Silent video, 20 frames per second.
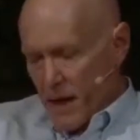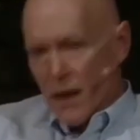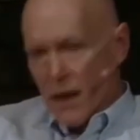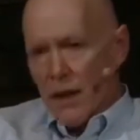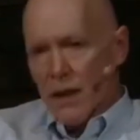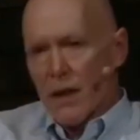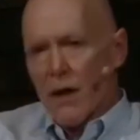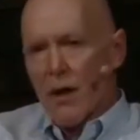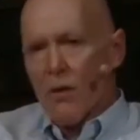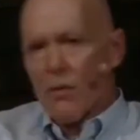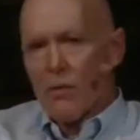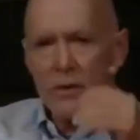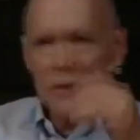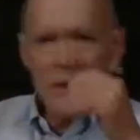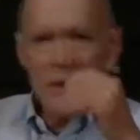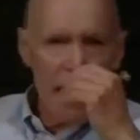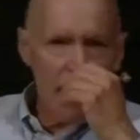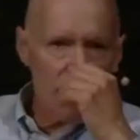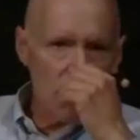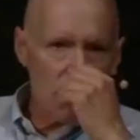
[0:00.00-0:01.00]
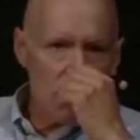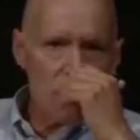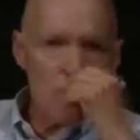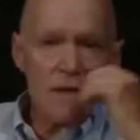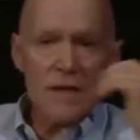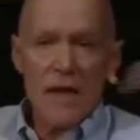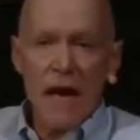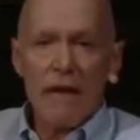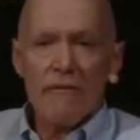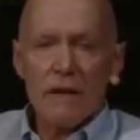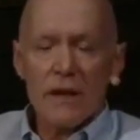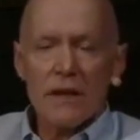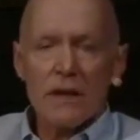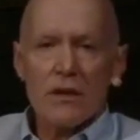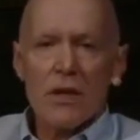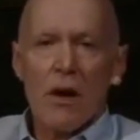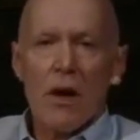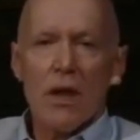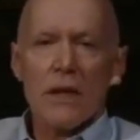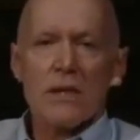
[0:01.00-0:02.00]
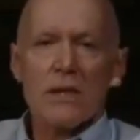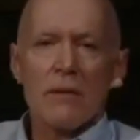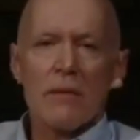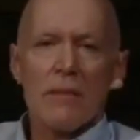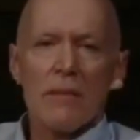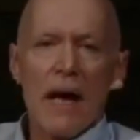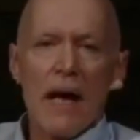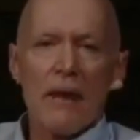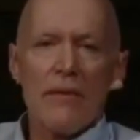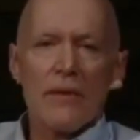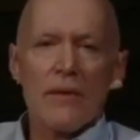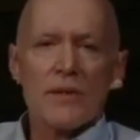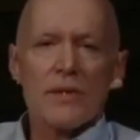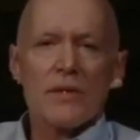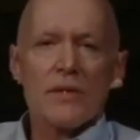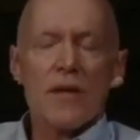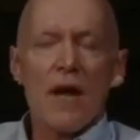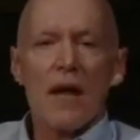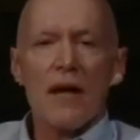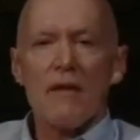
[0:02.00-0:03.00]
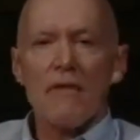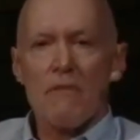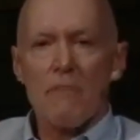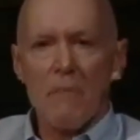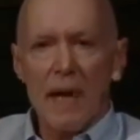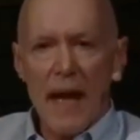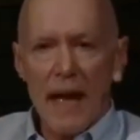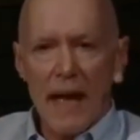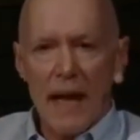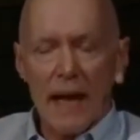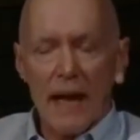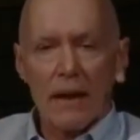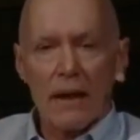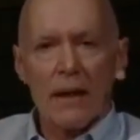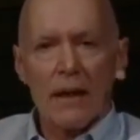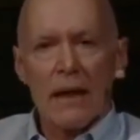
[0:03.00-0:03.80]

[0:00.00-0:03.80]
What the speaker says: You know, Daniel 7 talks about the Son of Man.